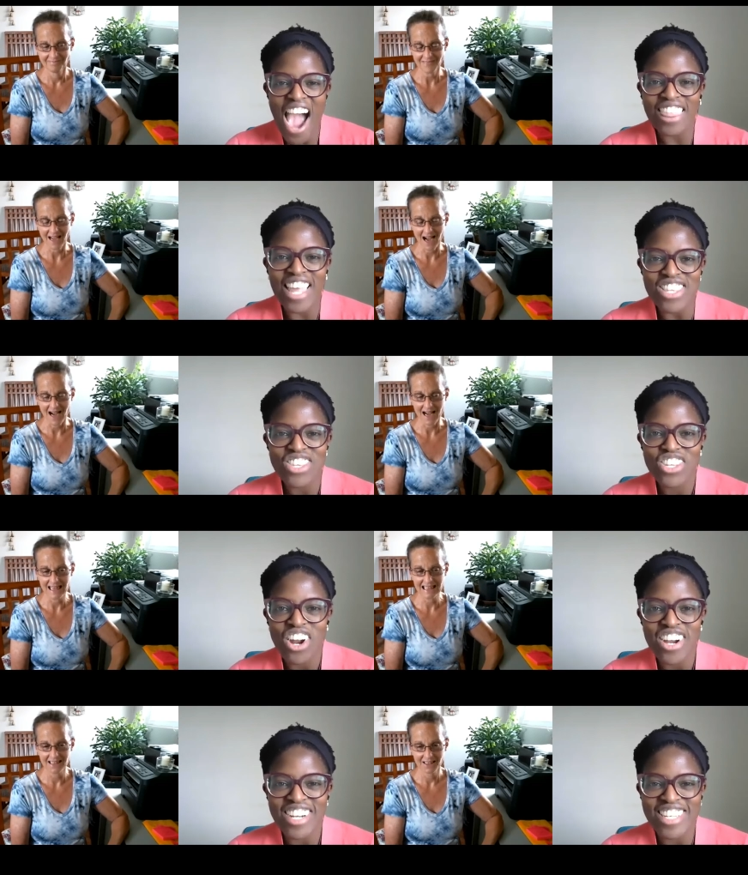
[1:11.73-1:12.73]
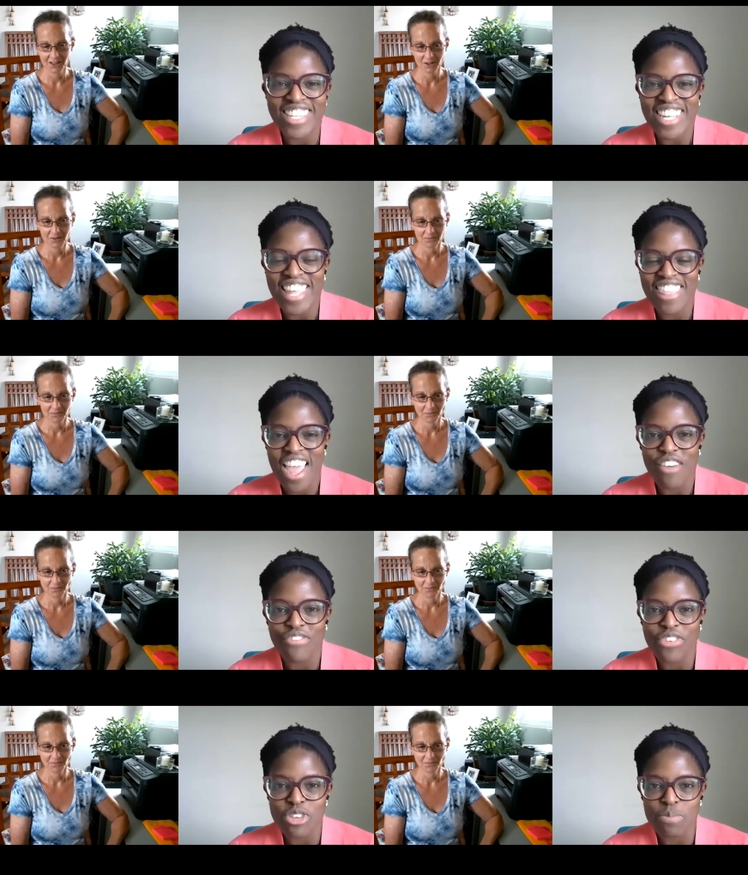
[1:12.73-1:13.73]
Speaker 1: Let's start in that
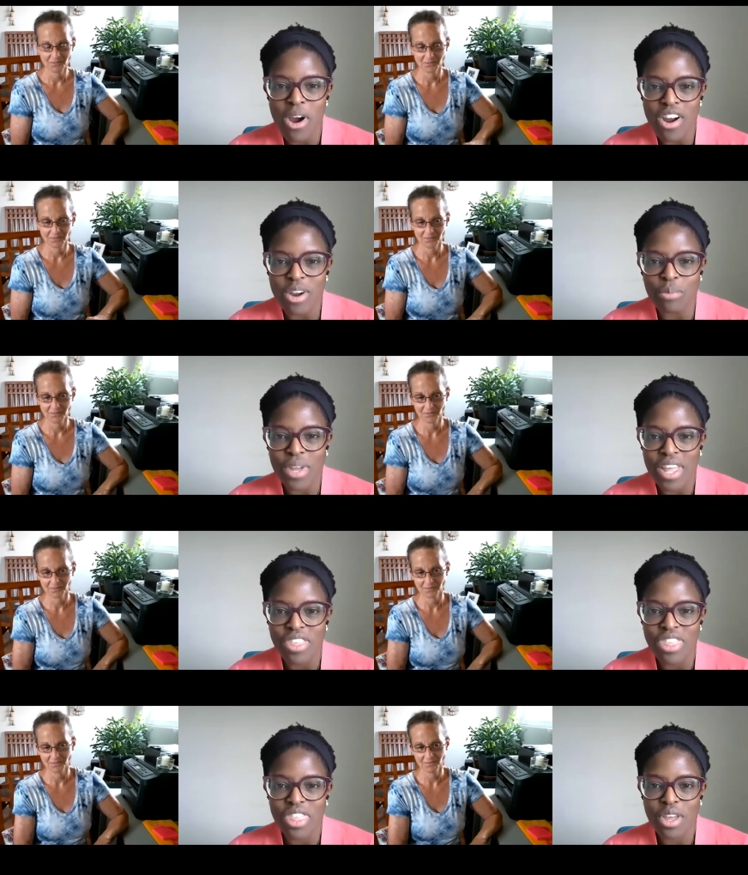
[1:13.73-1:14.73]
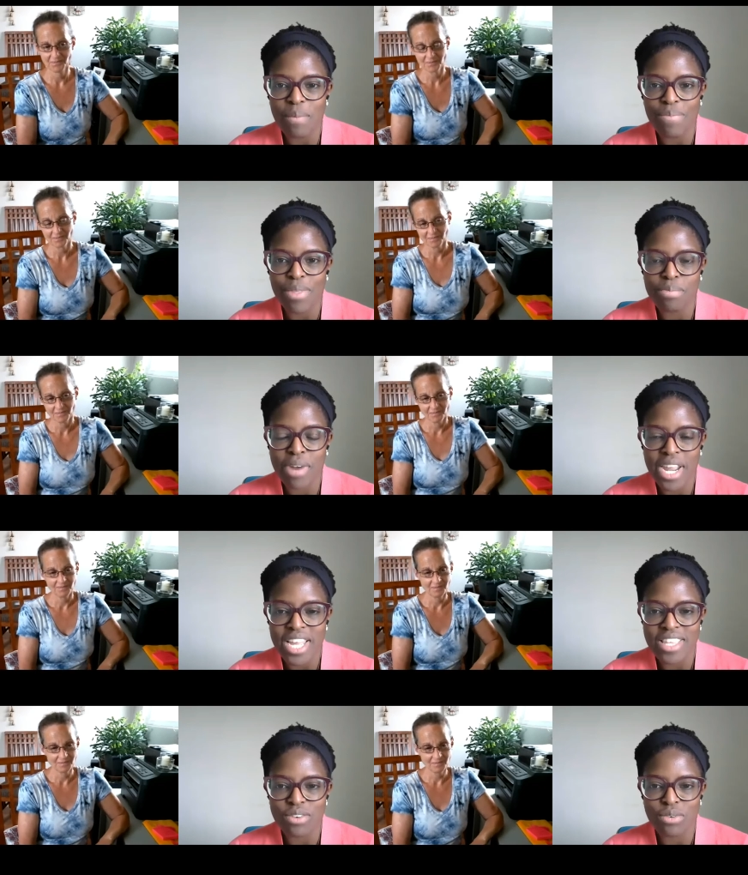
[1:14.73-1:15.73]
first part with the, the
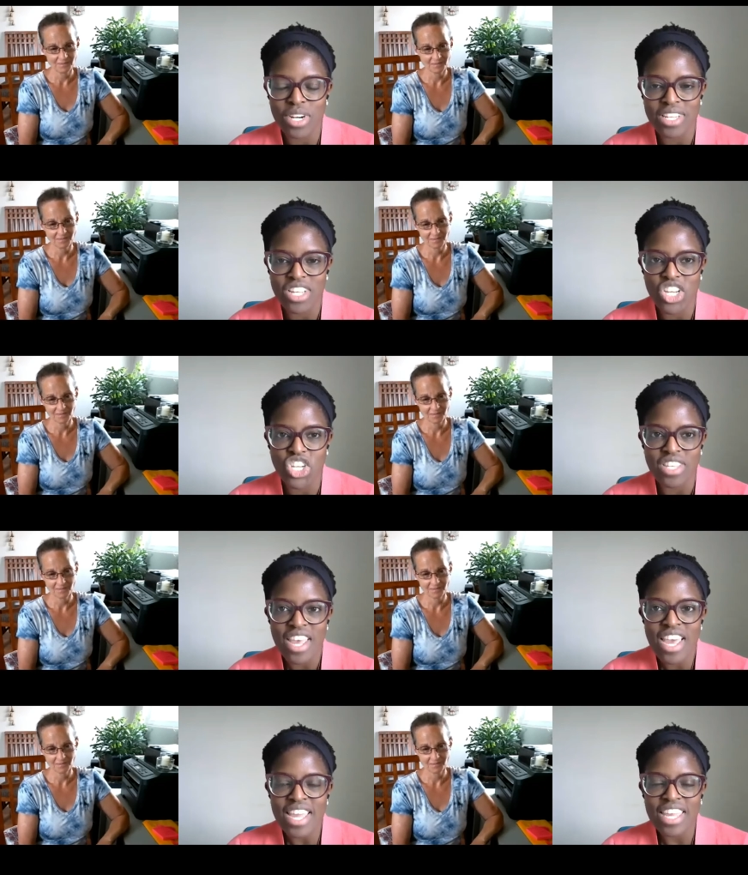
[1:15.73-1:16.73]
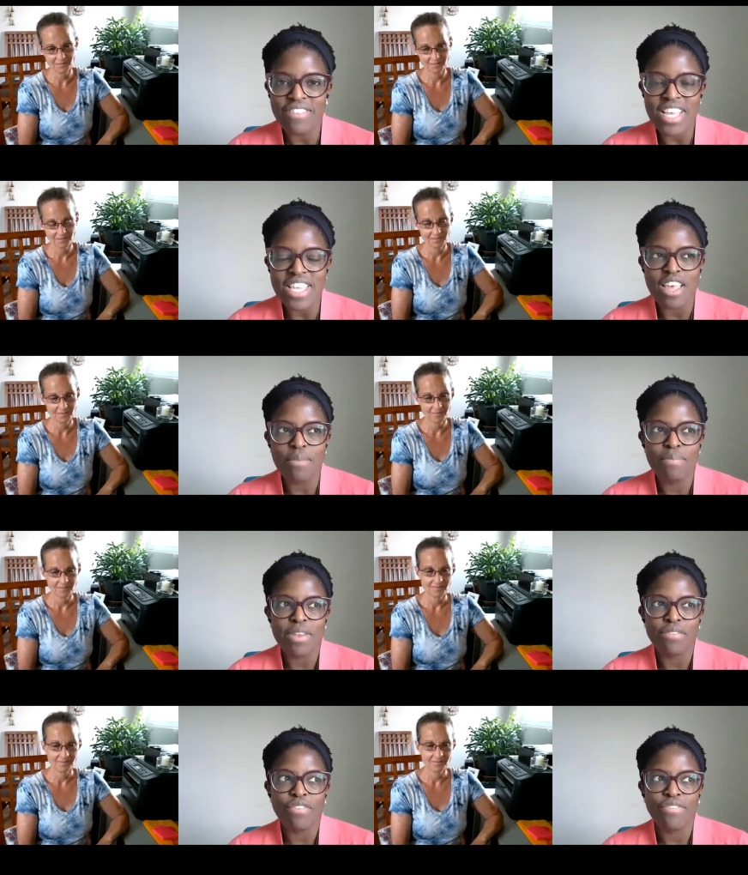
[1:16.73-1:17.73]
brands and organizations. Give us a
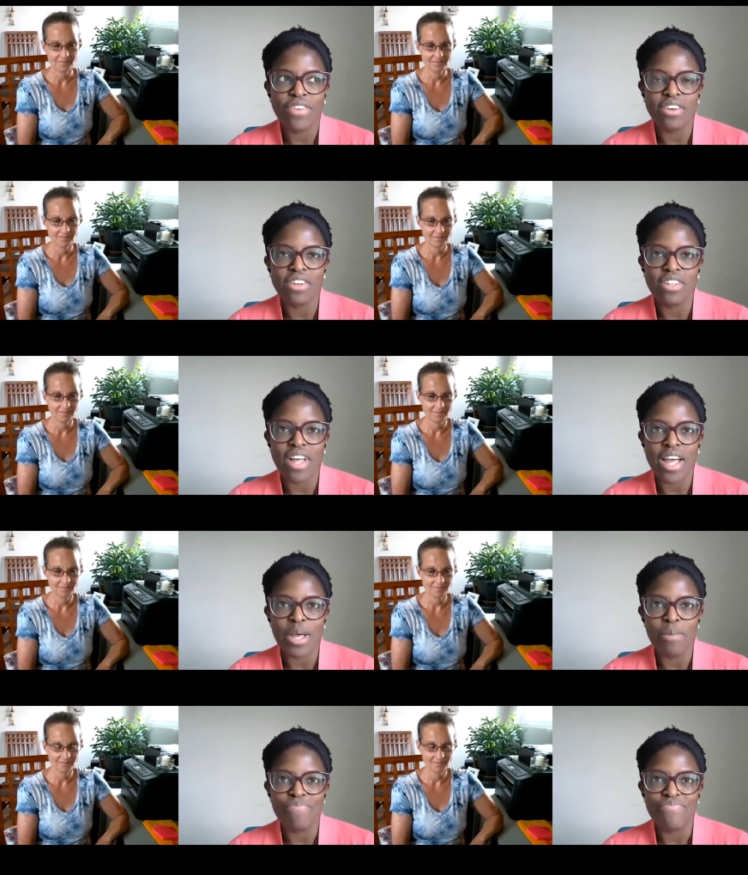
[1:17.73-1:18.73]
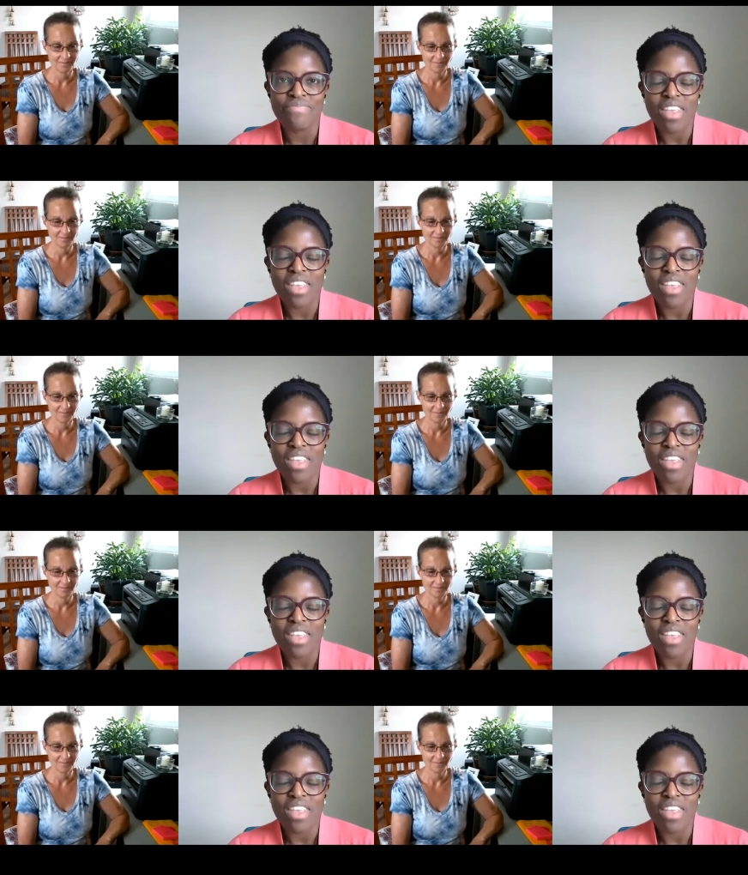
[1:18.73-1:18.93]
bit of a feel um,